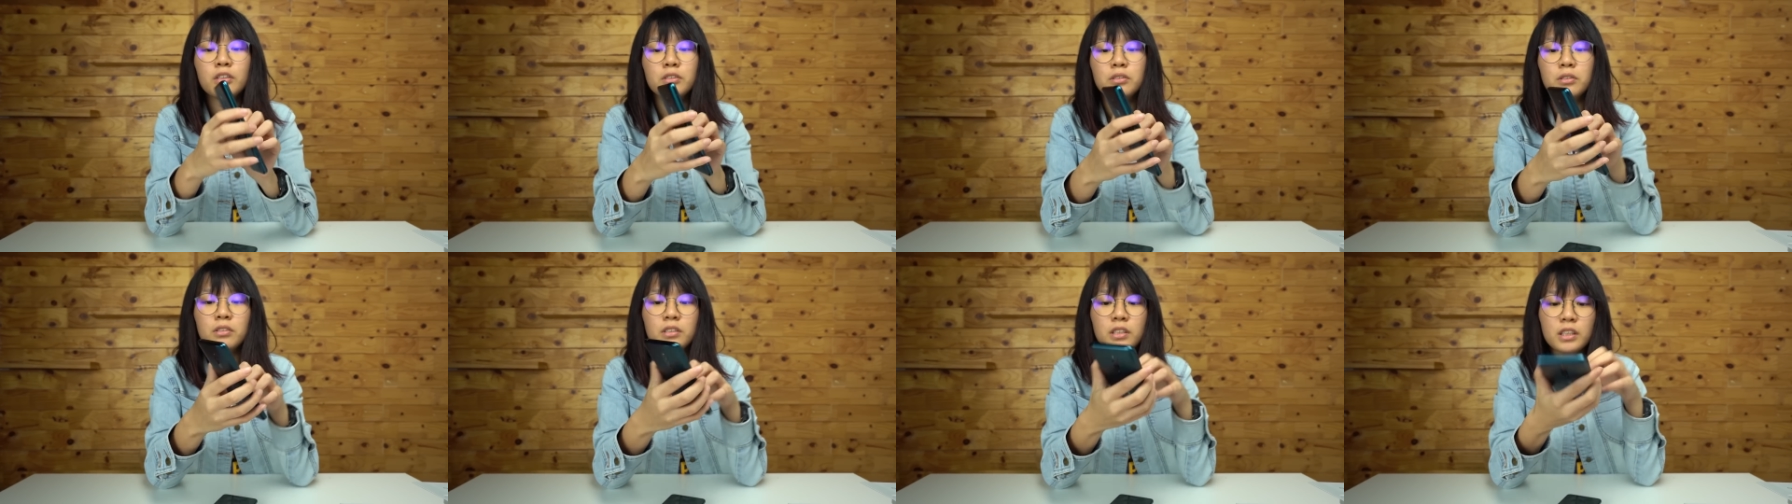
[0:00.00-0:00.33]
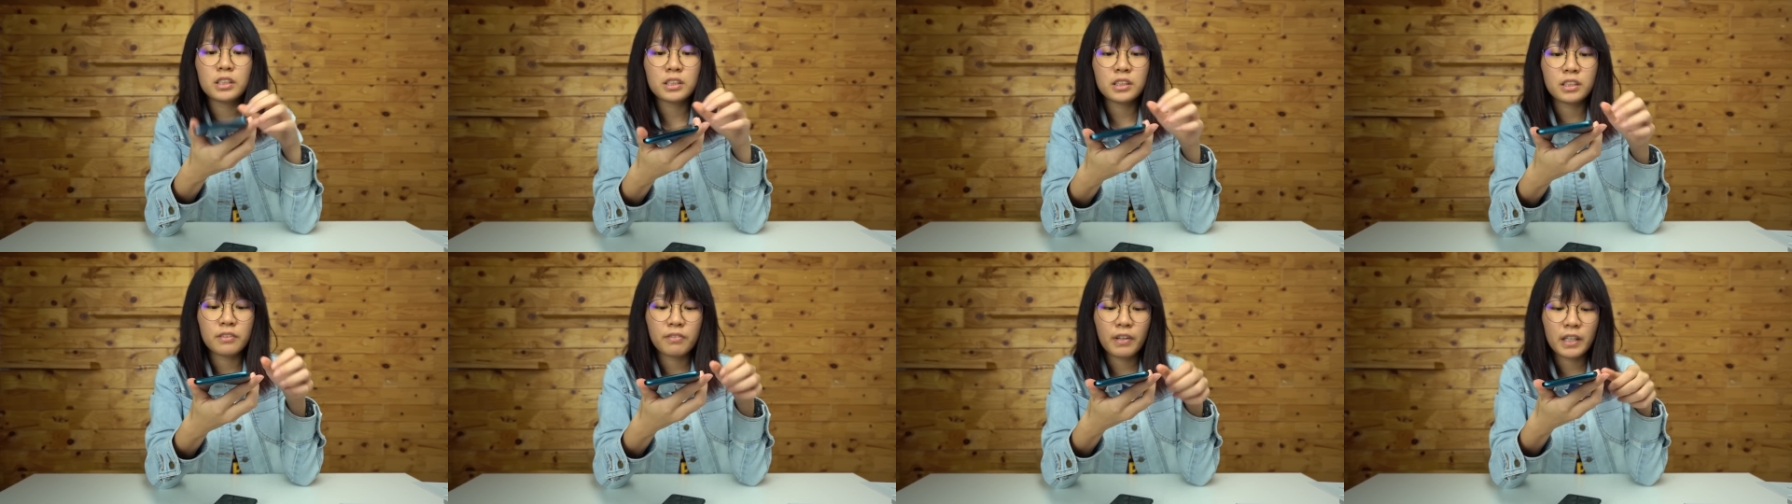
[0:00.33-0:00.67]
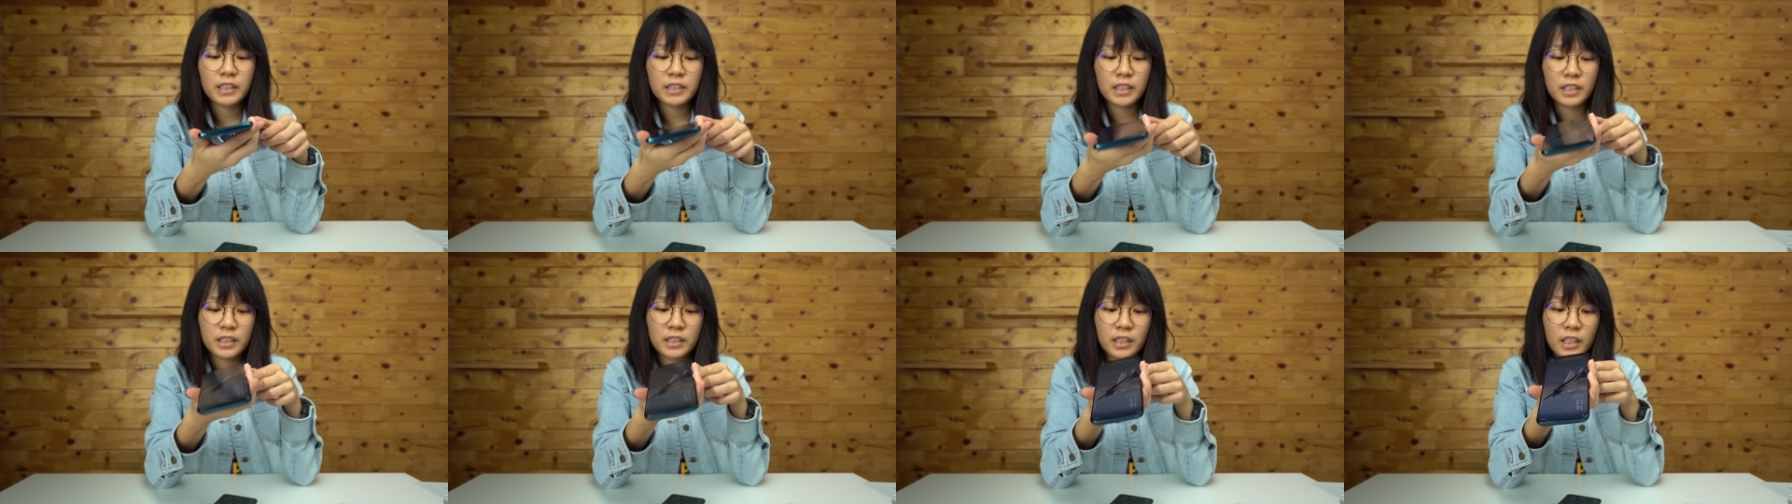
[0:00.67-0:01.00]
So this
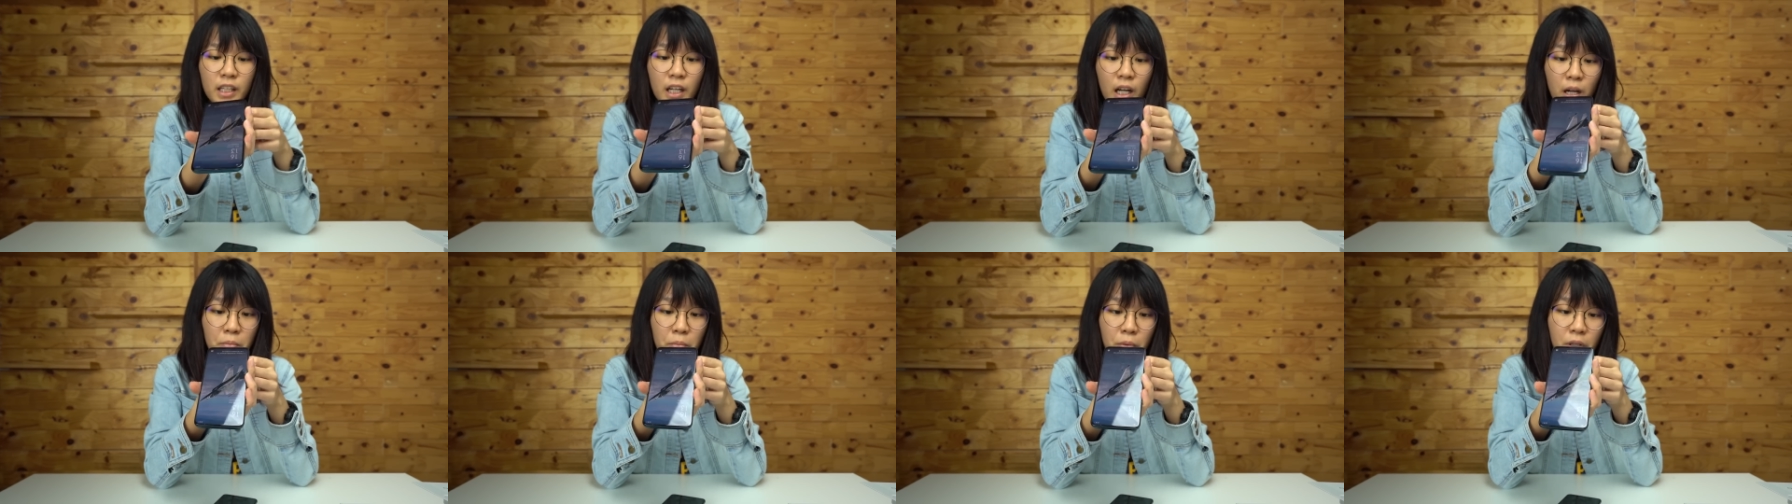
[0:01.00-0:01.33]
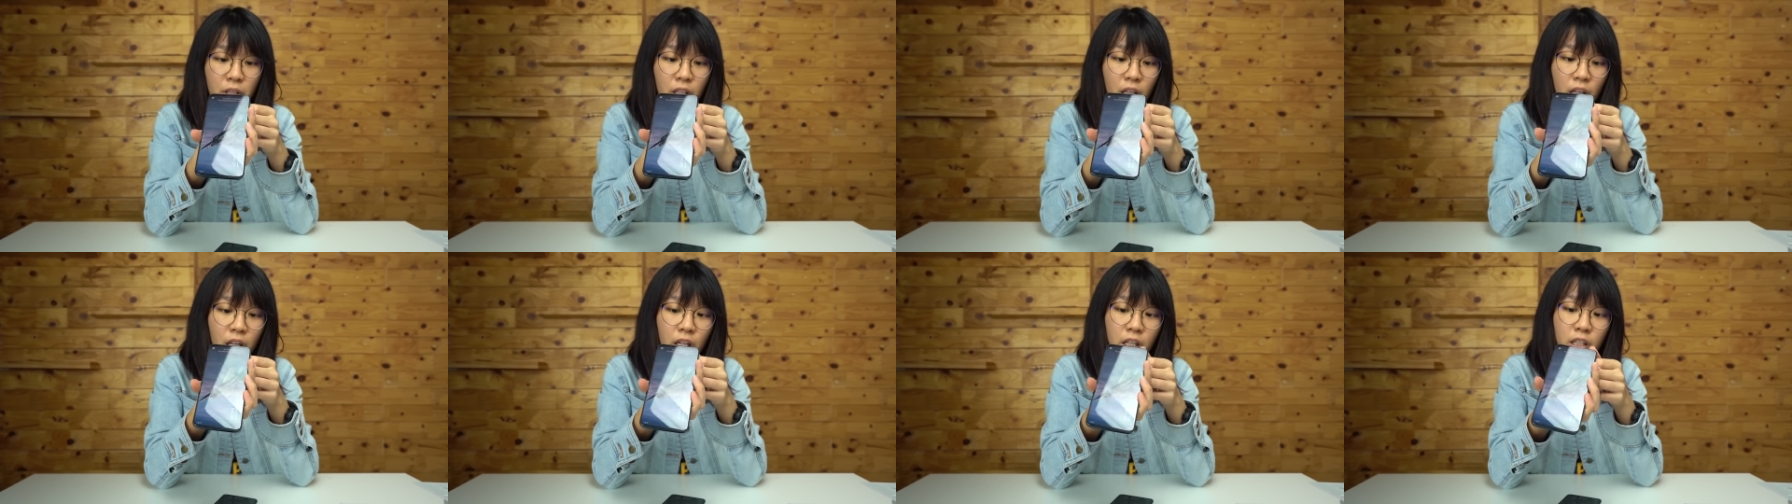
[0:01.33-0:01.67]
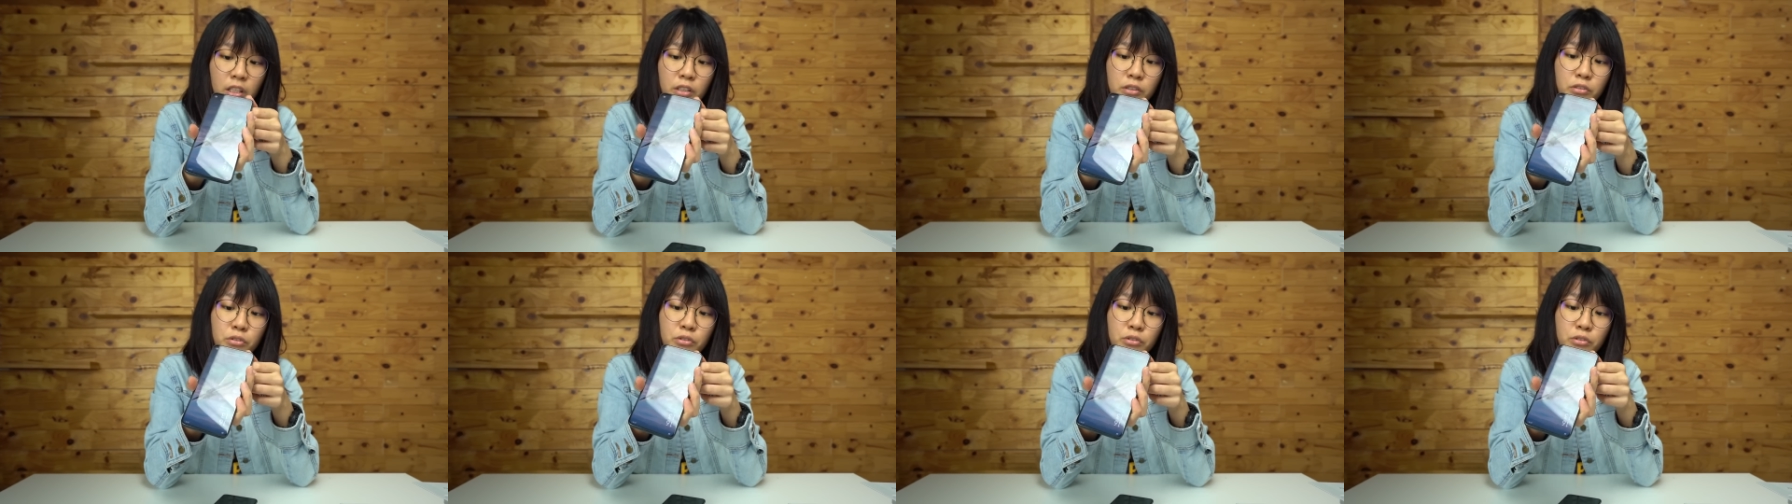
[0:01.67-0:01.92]
device doesn't come with a